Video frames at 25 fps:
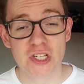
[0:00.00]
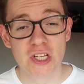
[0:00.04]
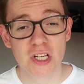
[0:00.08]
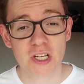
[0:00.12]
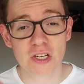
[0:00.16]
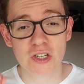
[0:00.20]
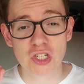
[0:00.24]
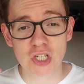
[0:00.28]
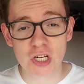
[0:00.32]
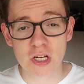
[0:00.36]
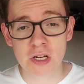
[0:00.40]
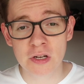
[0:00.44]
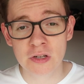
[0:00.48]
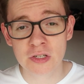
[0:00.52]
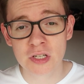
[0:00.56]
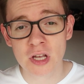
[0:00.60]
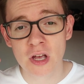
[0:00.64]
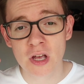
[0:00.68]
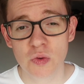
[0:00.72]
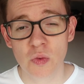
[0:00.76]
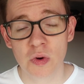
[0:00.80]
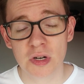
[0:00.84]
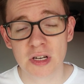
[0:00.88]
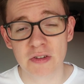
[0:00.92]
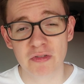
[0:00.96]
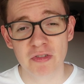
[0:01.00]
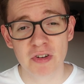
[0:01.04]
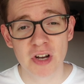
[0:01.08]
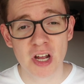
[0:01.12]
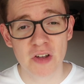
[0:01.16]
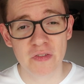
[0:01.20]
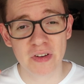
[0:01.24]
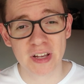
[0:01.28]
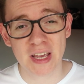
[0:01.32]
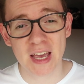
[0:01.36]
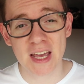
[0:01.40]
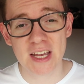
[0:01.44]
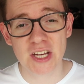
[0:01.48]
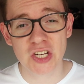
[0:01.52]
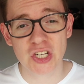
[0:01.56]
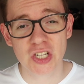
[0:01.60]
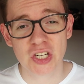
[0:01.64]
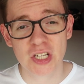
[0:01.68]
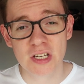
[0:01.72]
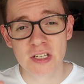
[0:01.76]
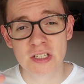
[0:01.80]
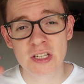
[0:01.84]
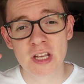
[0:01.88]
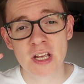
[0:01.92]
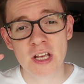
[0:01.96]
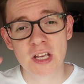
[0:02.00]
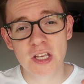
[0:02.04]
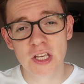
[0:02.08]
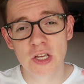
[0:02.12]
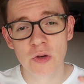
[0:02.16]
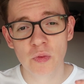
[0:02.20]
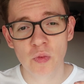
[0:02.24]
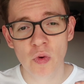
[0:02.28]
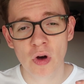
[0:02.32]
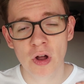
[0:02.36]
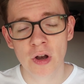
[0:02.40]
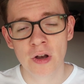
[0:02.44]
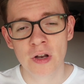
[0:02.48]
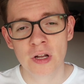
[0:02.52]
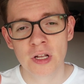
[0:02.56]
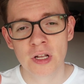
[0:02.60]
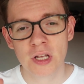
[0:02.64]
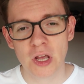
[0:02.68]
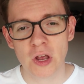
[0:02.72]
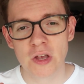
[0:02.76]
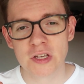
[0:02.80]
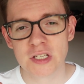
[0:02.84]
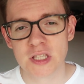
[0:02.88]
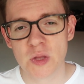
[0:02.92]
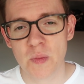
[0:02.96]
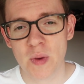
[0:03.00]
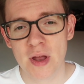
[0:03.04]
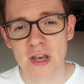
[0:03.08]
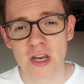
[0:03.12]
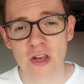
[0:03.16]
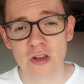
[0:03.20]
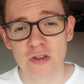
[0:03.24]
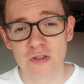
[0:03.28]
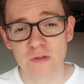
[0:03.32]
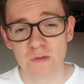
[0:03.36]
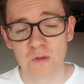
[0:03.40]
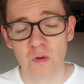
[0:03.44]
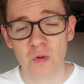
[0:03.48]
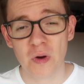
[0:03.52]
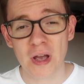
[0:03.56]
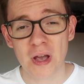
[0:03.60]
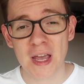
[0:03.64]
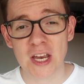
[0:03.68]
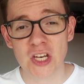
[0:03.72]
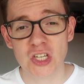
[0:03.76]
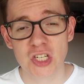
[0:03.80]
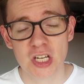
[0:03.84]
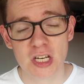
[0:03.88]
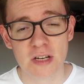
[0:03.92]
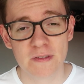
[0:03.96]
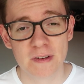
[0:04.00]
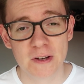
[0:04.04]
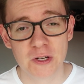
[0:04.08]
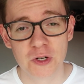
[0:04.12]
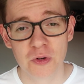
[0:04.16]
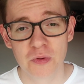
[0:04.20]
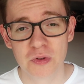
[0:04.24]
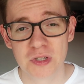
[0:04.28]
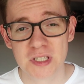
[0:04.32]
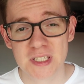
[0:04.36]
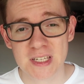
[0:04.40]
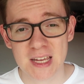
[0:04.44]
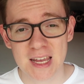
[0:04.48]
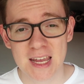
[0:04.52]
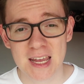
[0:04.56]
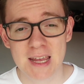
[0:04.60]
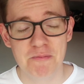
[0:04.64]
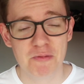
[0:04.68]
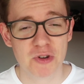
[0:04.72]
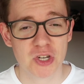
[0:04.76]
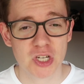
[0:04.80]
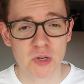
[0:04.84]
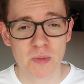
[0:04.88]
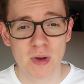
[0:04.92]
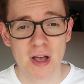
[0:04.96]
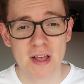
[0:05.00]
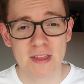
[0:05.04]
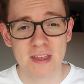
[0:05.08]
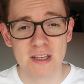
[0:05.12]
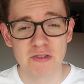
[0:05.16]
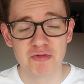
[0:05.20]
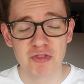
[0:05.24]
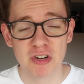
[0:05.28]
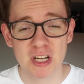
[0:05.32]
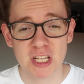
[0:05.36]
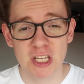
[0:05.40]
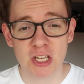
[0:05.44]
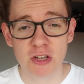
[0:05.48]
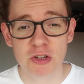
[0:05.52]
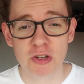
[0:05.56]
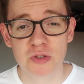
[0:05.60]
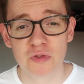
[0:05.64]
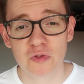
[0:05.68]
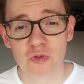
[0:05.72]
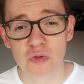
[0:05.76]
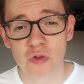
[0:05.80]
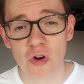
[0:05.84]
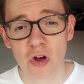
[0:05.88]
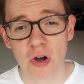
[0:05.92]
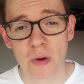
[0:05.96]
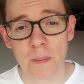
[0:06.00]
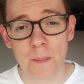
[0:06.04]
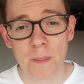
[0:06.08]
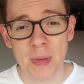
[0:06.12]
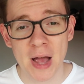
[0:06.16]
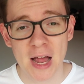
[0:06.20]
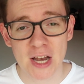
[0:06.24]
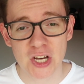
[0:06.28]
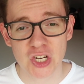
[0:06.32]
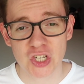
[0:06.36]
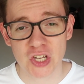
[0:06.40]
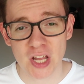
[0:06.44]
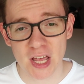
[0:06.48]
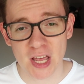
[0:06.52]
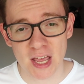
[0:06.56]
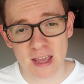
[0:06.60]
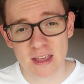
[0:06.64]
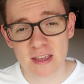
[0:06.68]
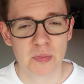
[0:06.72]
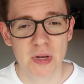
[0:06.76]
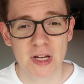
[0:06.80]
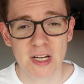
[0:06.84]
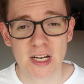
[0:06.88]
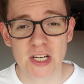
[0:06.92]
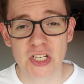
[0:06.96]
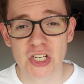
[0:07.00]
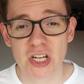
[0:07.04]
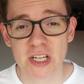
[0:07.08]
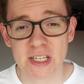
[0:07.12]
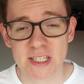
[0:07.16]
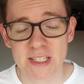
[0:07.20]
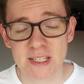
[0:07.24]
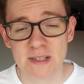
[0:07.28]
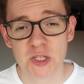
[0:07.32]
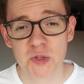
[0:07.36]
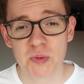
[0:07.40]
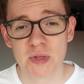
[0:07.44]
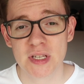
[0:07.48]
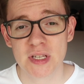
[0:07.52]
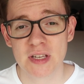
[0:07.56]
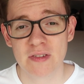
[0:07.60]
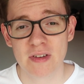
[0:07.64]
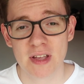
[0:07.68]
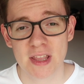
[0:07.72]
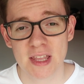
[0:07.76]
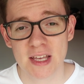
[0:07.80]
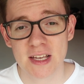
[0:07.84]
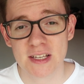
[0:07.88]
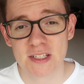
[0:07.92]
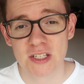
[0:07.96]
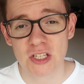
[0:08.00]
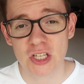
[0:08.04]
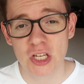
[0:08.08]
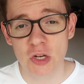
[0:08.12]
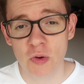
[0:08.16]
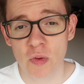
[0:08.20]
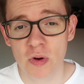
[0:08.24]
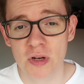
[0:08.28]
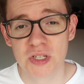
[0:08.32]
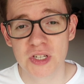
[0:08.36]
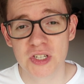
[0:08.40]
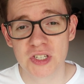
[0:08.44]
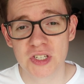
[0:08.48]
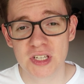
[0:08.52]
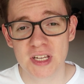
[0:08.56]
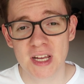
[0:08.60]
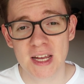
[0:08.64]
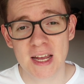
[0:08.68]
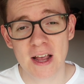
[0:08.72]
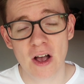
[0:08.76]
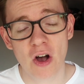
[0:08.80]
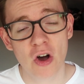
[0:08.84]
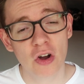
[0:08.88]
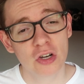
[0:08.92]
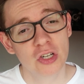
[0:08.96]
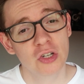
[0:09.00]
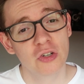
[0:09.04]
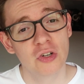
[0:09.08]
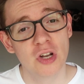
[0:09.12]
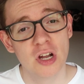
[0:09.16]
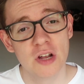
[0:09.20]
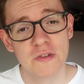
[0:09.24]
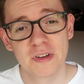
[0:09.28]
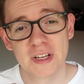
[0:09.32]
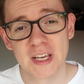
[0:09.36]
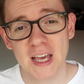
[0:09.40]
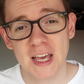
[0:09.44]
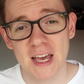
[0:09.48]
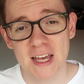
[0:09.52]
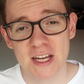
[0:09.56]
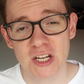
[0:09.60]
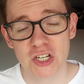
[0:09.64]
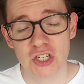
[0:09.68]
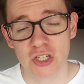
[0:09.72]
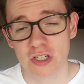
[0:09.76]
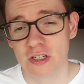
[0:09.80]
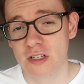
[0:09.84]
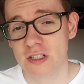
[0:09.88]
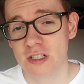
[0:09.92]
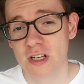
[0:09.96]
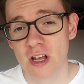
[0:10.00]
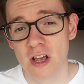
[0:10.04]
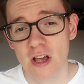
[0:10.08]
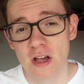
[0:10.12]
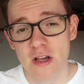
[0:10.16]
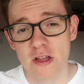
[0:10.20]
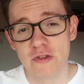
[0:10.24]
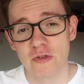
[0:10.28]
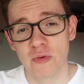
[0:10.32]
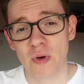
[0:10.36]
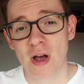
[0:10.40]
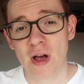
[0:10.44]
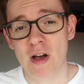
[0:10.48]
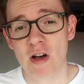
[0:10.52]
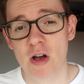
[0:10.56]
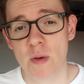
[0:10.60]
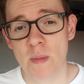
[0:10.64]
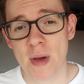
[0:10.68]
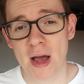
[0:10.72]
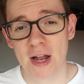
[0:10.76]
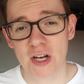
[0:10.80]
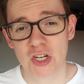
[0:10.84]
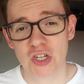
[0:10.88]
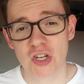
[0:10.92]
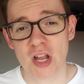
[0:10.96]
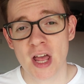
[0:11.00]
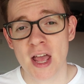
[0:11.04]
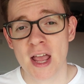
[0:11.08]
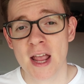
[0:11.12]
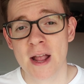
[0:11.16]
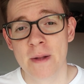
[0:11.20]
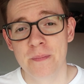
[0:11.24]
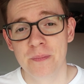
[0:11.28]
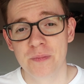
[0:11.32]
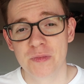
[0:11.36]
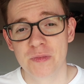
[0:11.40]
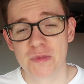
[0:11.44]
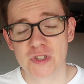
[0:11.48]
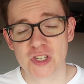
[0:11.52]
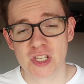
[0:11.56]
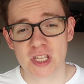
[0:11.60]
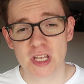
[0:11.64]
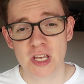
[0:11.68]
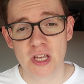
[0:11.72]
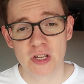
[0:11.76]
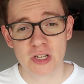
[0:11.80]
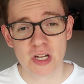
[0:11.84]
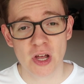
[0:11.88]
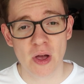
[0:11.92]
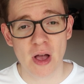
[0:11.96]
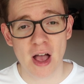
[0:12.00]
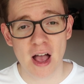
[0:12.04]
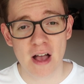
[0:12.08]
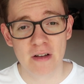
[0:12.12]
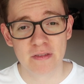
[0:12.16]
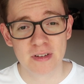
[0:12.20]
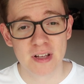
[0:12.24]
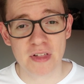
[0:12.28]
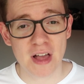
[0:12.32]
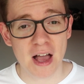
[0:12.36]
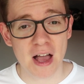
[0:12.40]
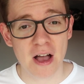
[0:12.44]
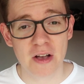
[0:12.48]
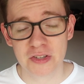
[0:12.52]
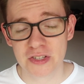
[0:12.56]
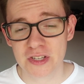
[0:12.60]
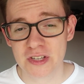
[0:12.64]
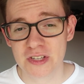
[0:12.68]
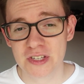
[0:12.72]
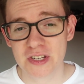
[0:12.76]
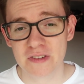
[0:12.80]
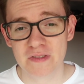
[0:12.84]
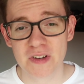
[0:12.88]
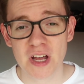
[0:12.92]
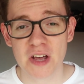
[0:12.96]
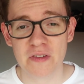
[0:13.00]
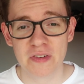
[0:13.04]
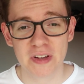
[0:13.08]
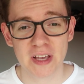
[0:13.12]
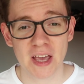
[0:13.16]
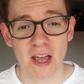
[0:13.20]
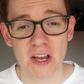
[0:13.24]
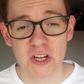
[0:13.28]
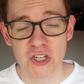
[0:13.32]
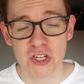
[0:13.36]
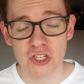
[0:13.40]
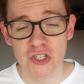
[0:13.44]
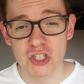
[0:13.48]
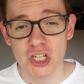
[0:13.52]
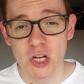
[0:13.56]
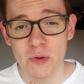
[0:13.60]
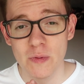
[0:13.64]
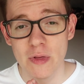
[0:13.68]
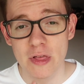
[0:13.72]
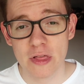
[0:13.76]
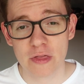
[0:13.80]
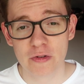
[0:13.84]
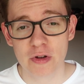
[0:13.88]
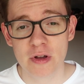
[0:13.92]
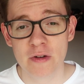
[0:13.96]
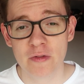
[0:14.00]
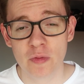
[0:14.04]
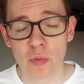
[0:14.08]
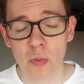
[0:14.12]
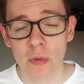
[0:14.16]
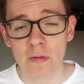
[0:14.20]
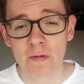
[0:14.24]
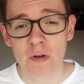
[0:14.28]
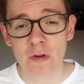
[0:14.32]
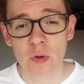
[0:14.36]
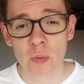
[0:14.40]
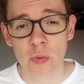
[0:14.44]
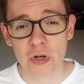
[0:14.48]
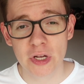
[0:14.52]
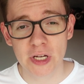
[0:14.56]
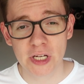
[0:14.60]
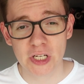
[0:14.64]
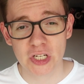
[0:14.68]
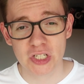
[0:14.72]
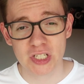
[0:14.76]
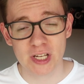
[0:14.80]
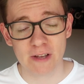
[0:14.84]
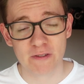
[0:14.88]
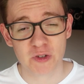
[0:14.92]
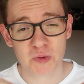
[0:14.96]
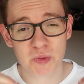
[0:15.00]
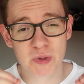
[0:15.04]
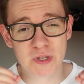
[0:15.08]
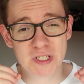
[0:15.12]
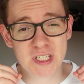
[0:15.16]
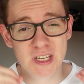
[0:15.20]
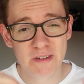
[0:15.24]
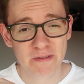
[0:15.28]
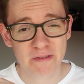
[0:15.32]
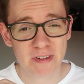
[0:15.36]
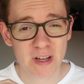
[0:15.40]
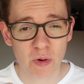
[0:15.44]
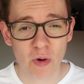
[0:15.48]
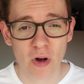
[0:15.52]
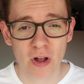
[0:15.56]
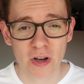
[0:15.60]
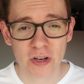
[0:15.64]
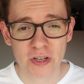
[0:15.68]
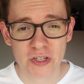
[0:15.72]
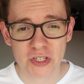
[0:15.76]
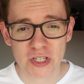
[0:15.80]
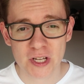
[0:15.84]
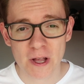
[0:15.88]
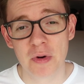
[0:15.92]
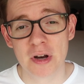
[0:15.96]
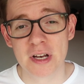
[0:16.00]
You can choose what different notifications you want using the menus for each individual team, which can make things really useful on a match day. Pick and choose some specific things that you want to see on your notifications throughout a match day, so that you don't have thousands of notifications coming through from OneFootball. You can just have specific ones.